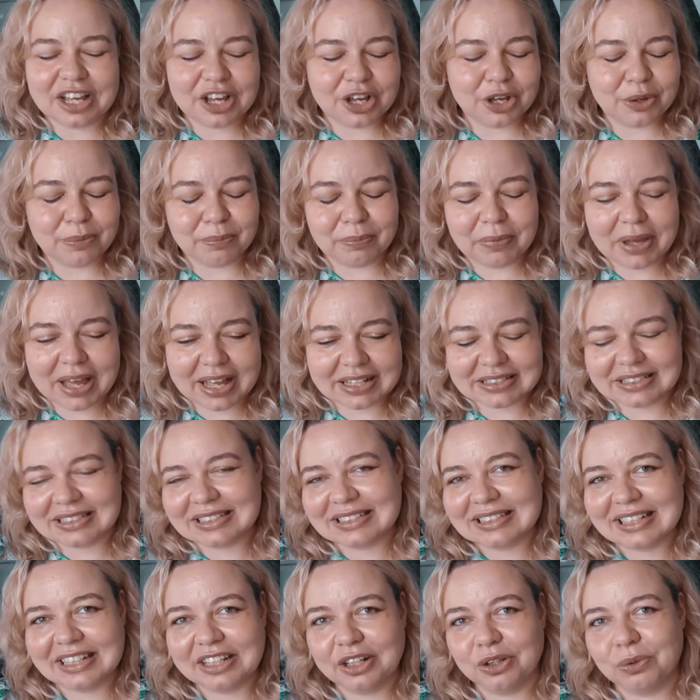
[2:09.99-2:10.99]
as a
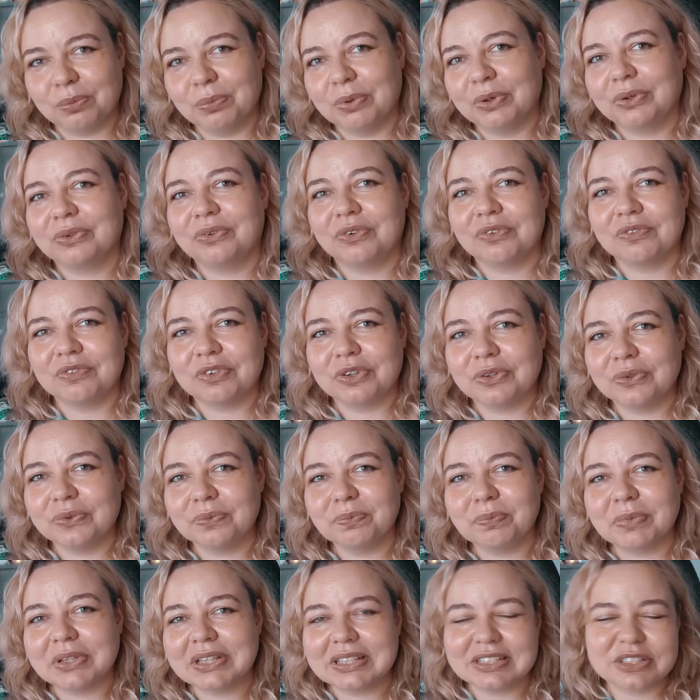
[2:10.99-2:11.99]
single book review,
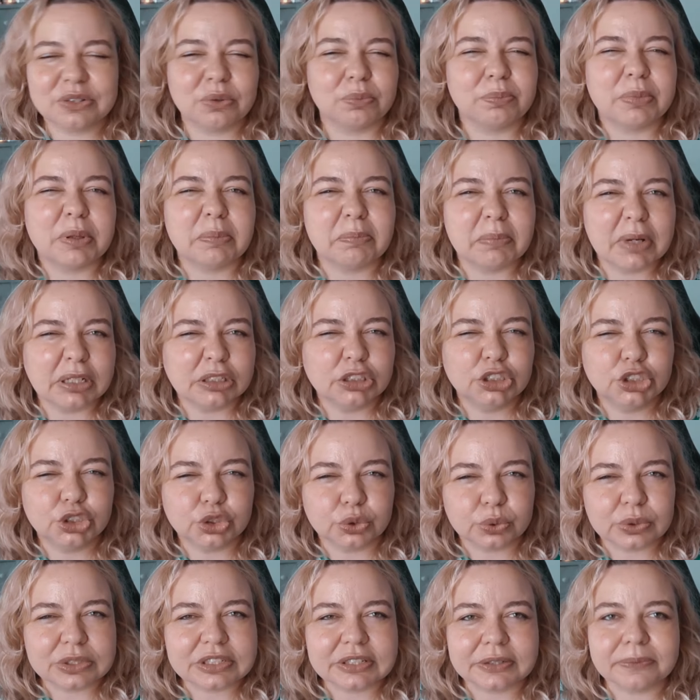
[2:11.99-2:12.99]
but this will be much
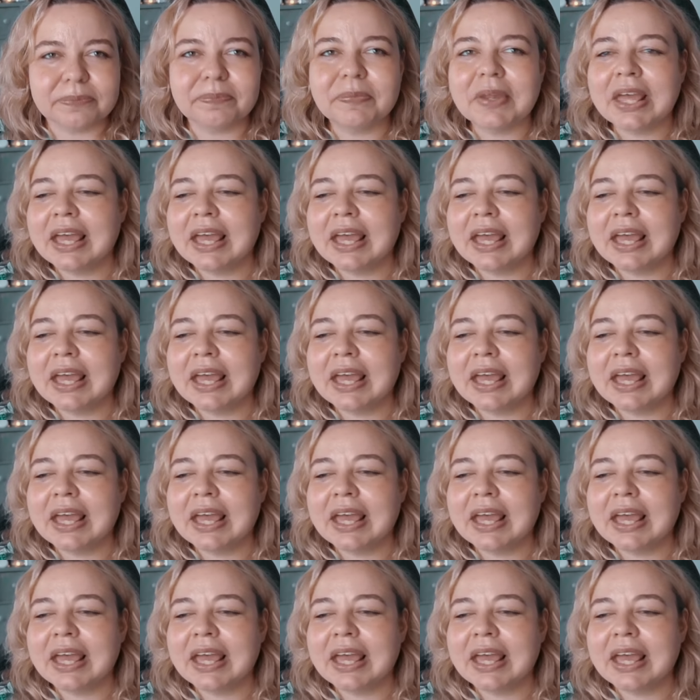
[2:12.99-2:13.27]
shorter.